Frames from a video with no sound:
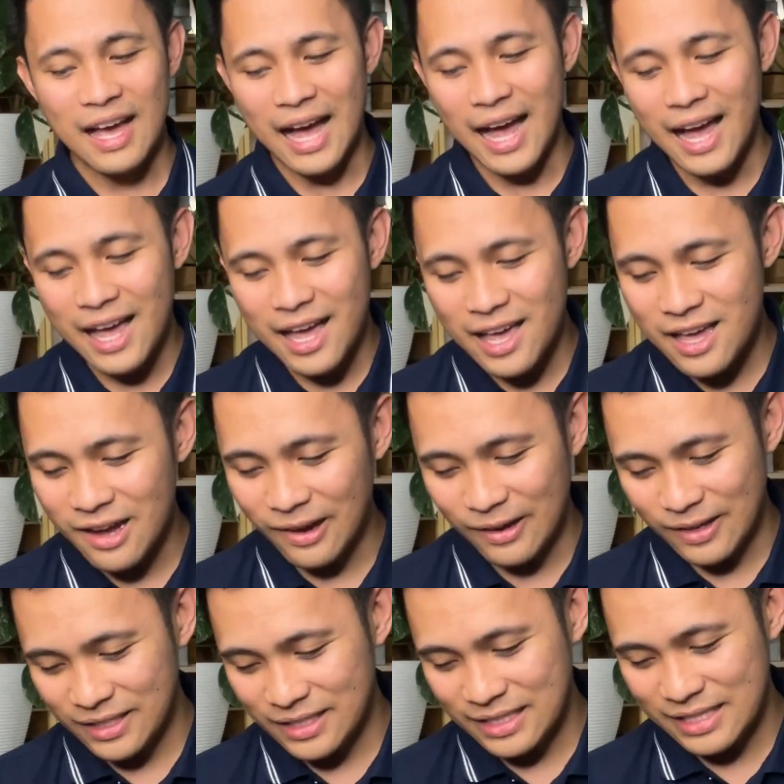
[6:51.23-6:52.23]
I
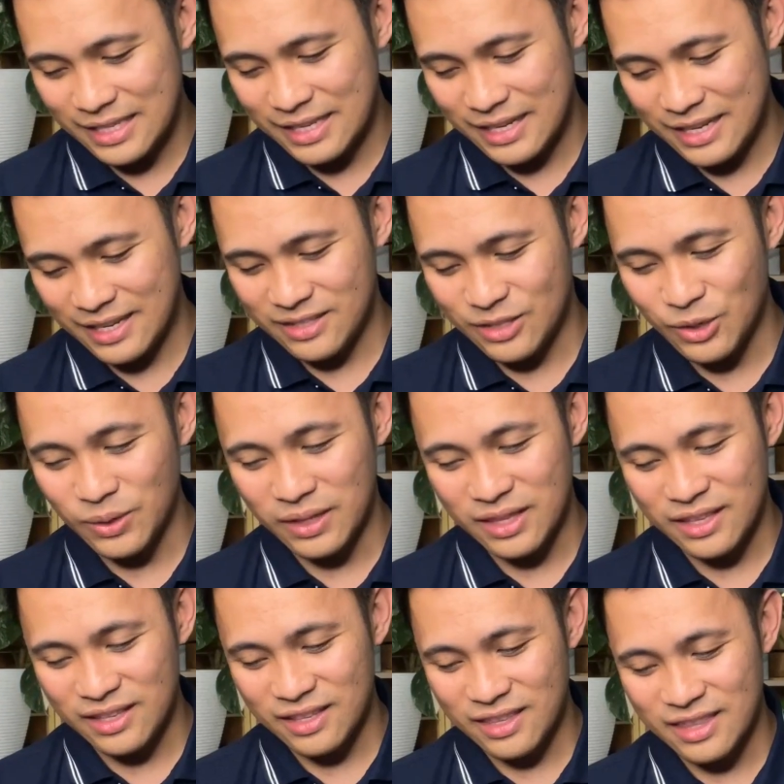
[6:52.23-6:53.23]
honestly don't
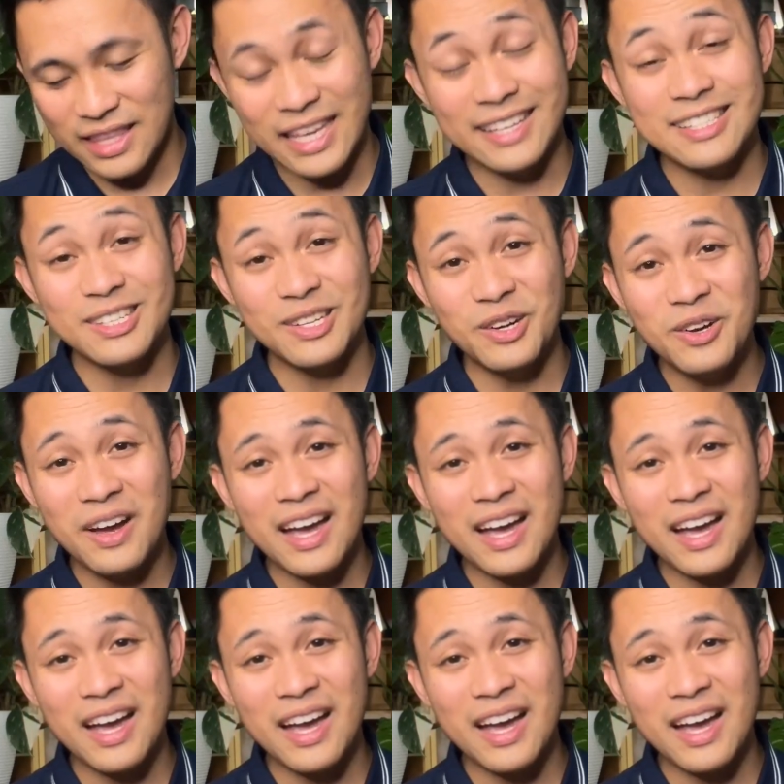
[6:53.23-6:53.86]
think so.